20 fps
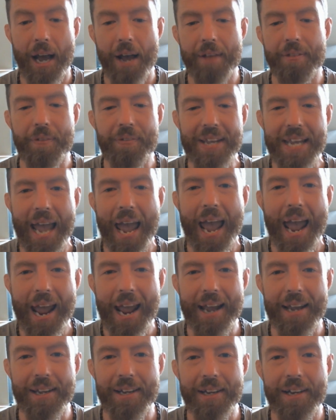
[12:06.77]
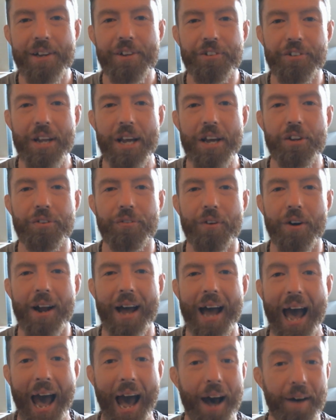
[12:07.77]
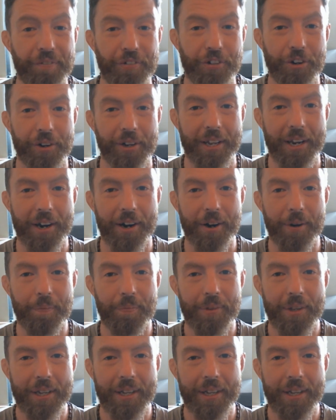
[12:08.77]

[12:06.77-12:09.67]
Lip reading: and then the A stands for aftercare.